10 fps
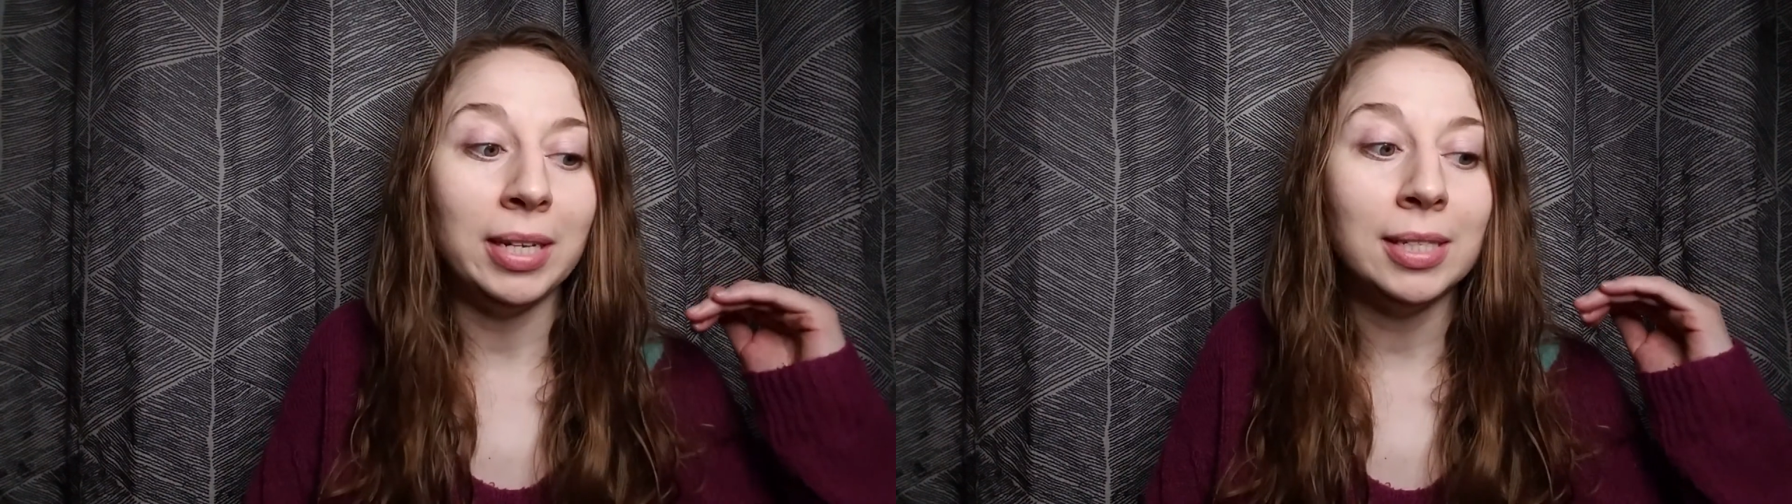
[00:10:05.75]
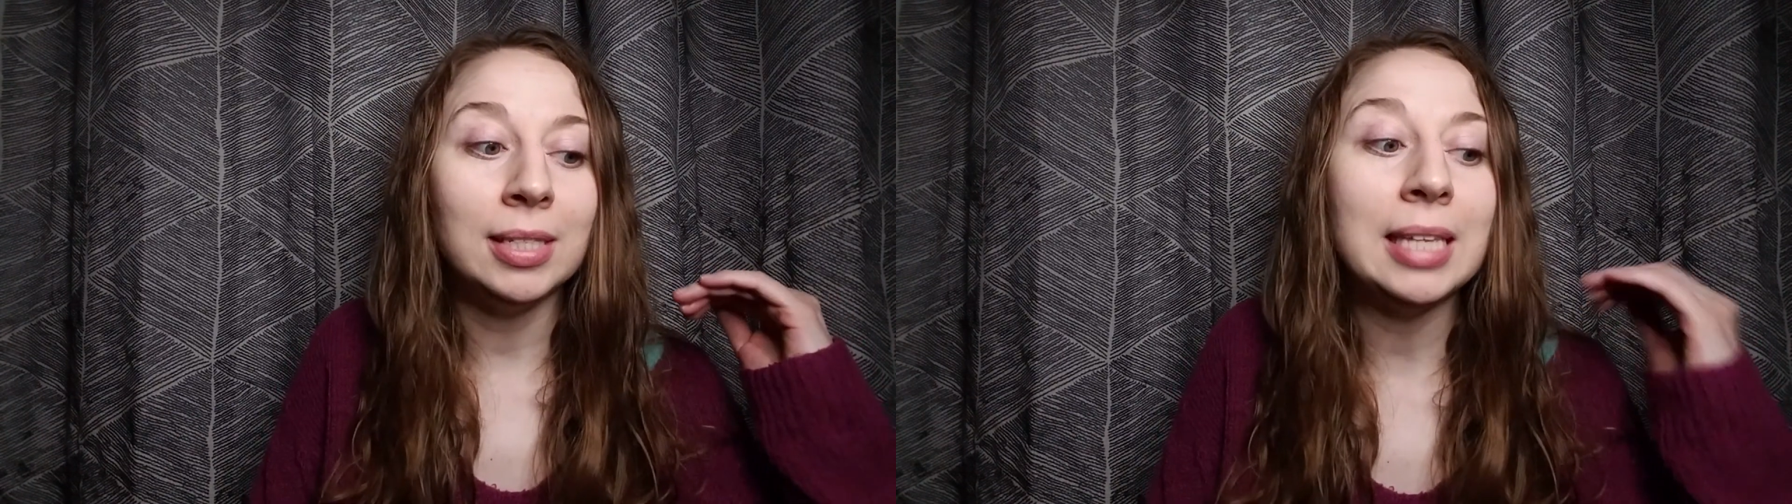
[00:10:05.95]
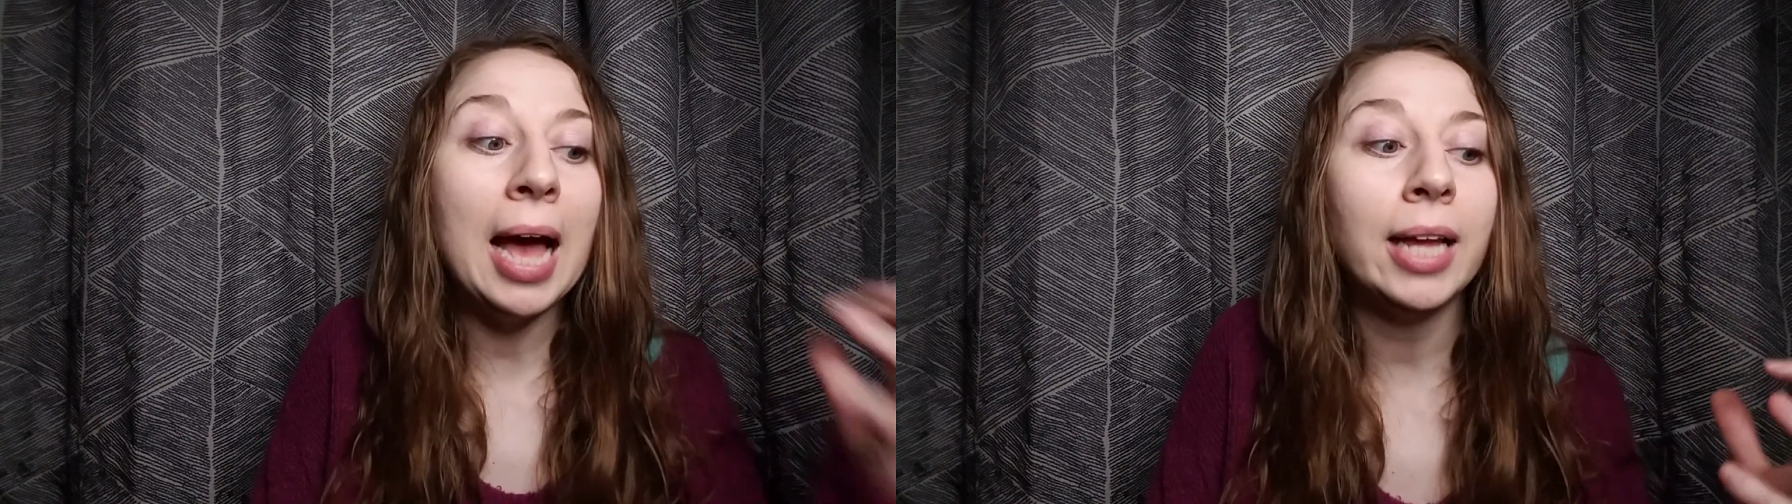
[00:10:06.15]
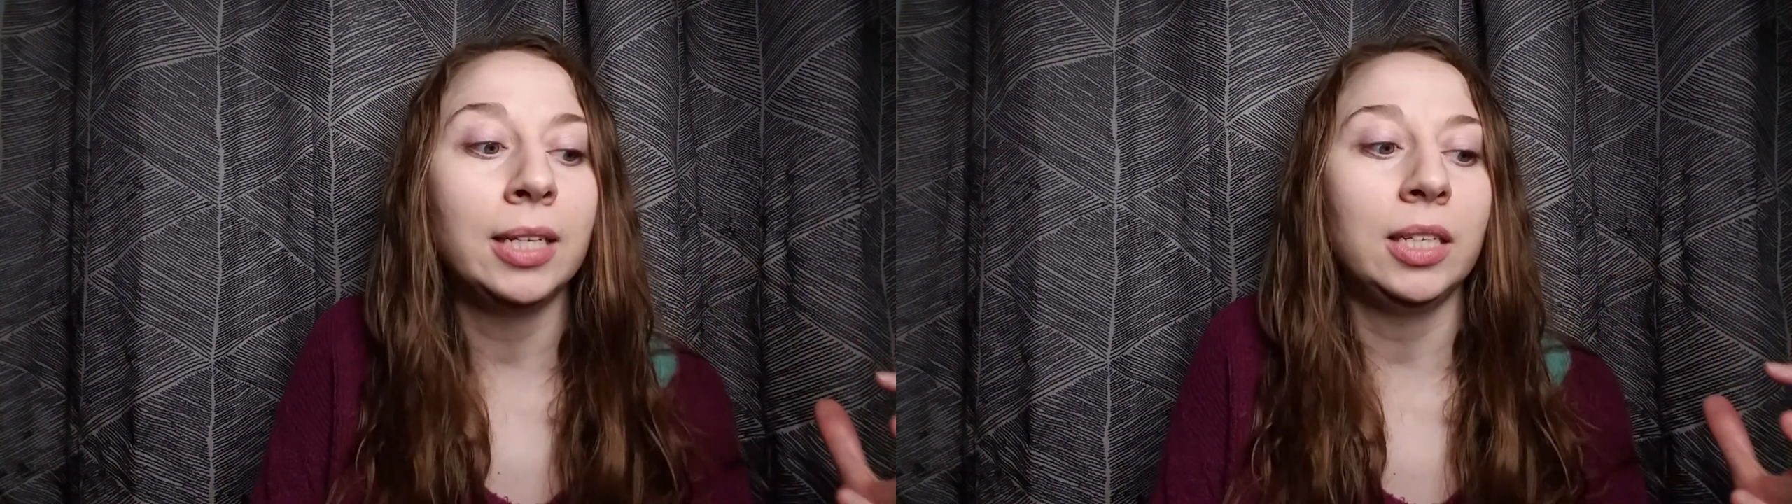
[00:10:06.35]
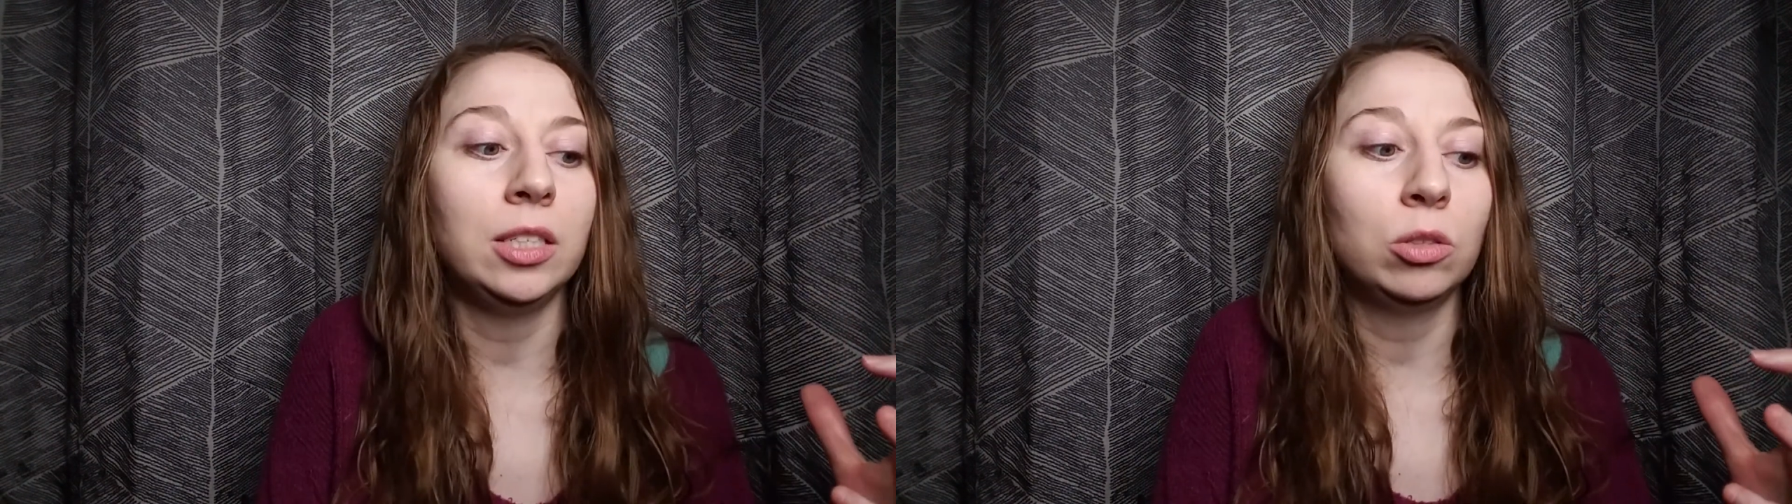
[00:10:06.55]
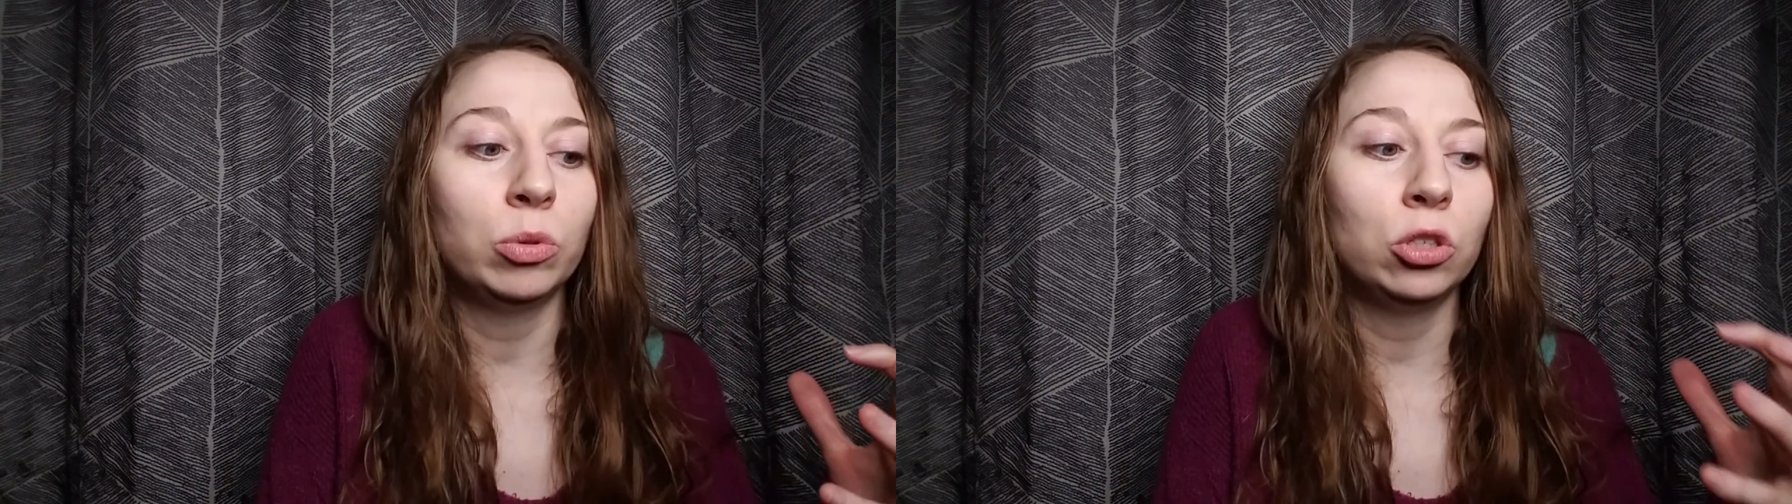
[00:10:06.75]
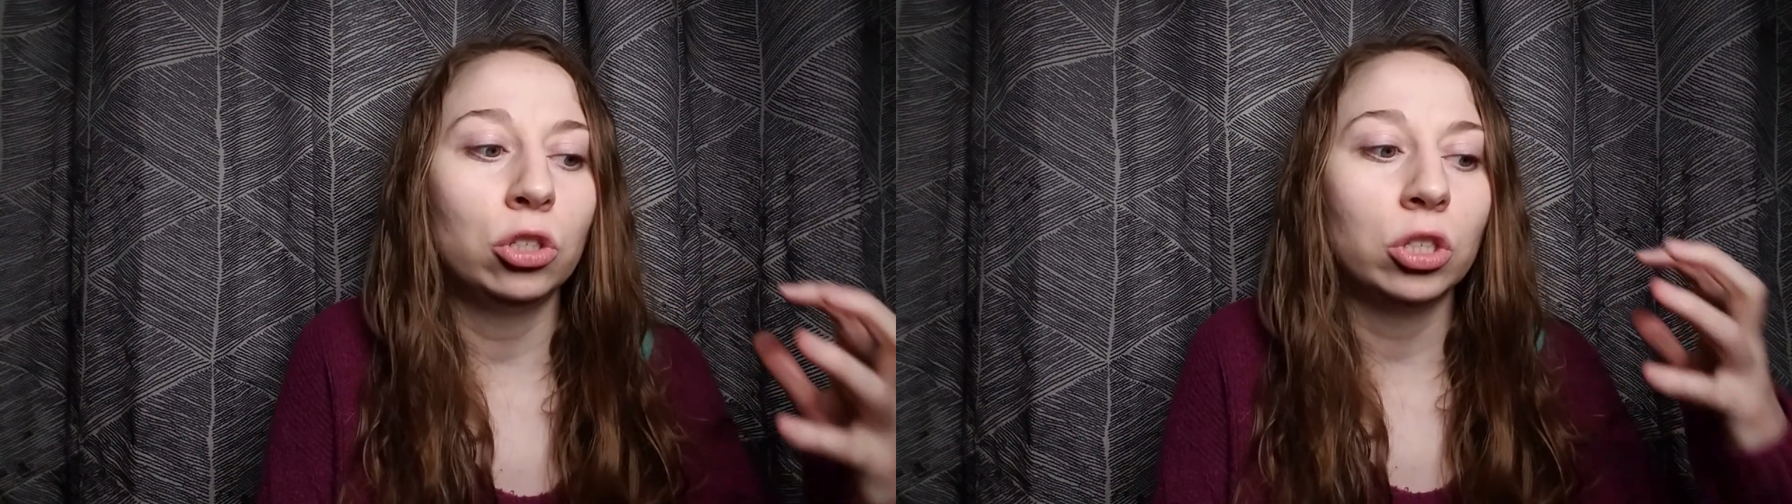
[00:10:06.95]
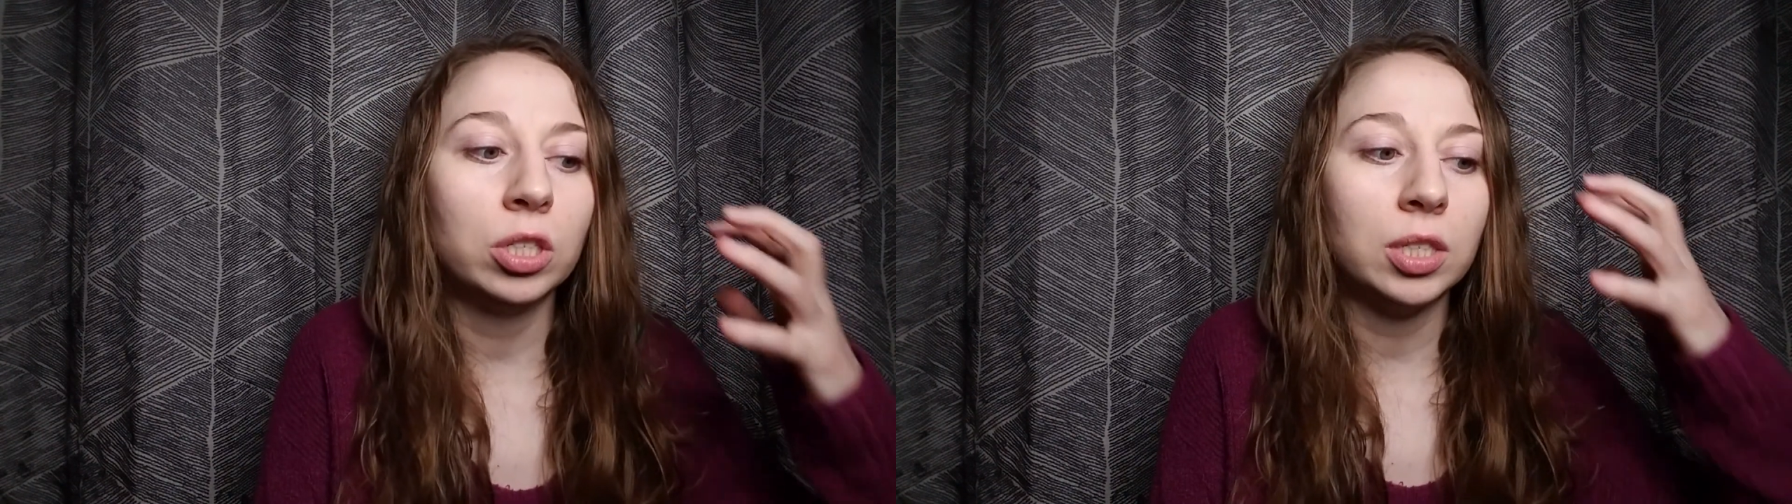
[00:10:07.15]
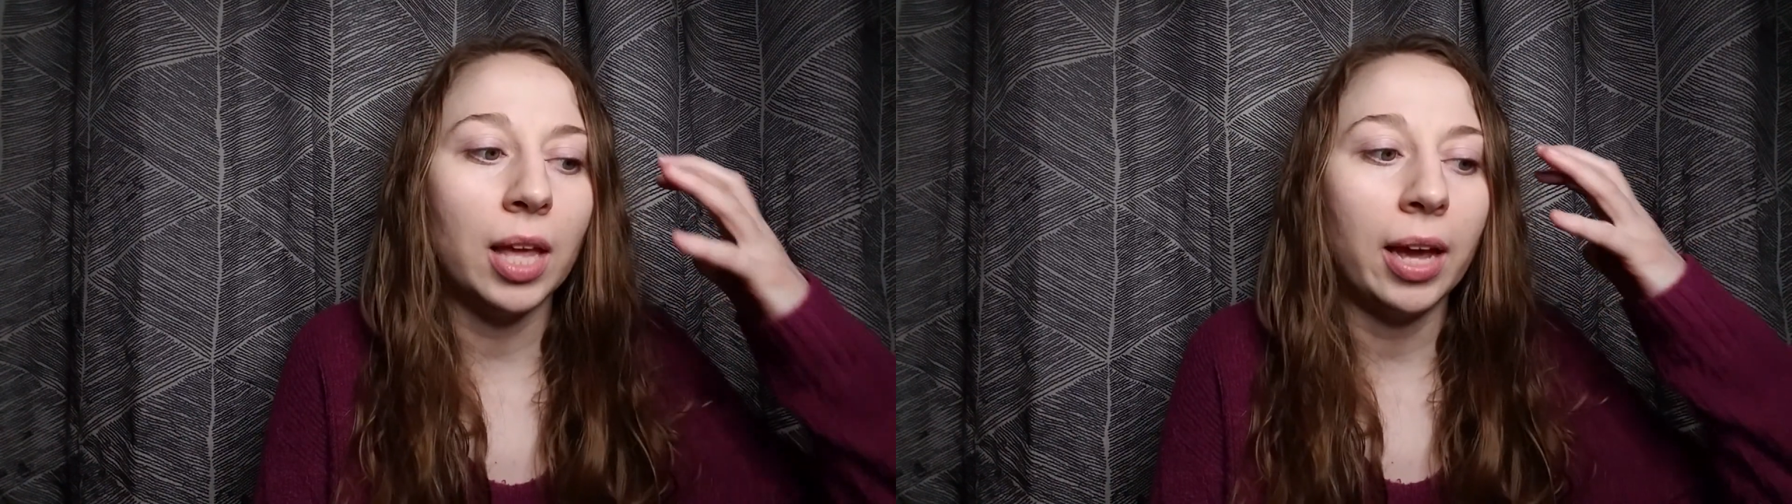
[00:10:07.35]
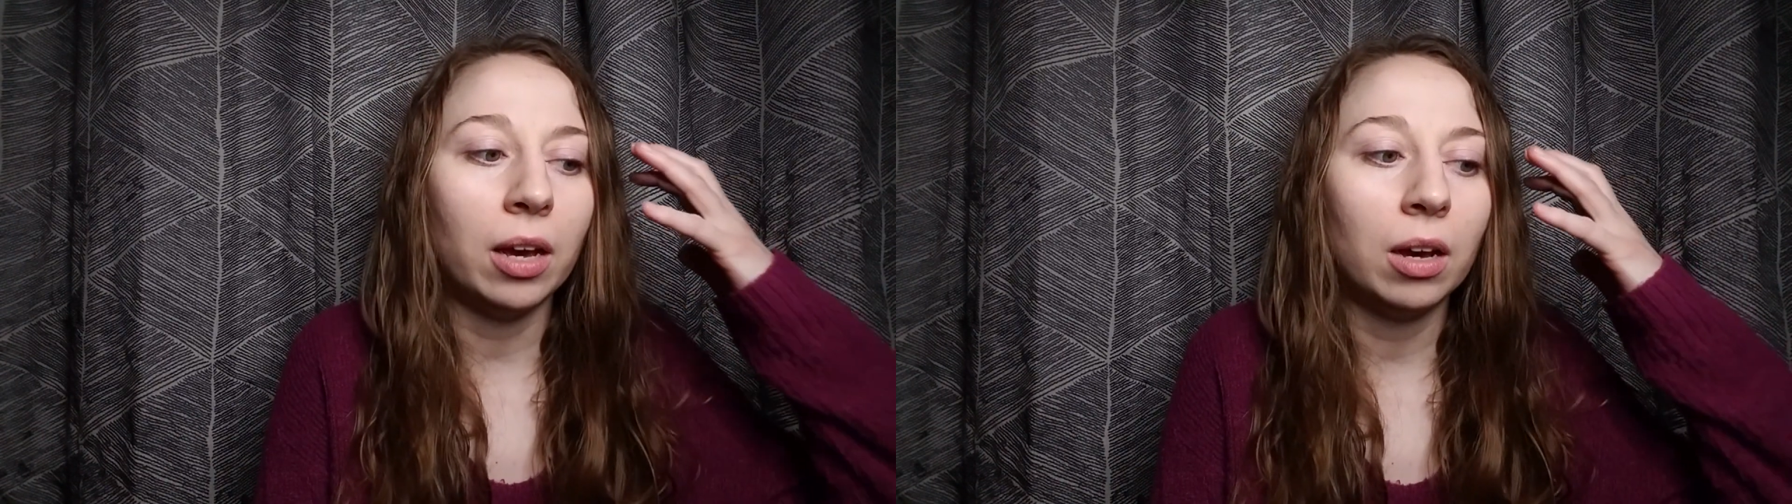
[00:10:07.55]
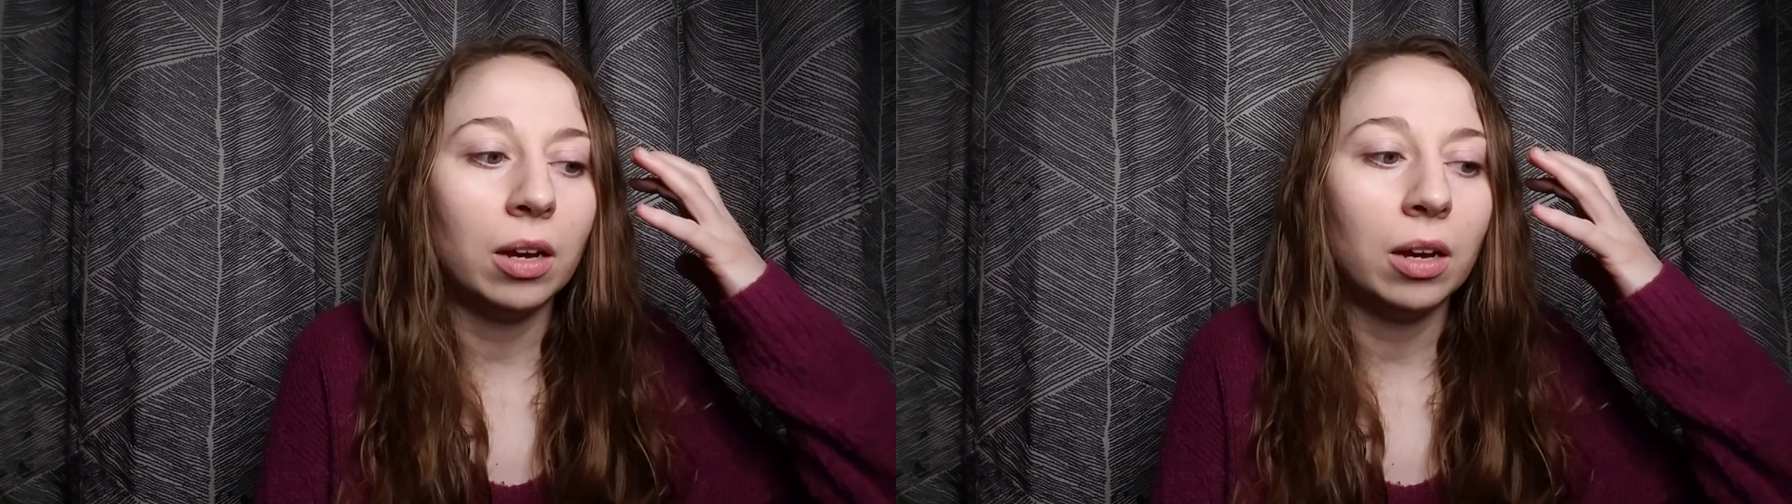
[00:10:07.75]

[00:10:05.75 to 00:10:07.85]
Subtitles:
sadness was just like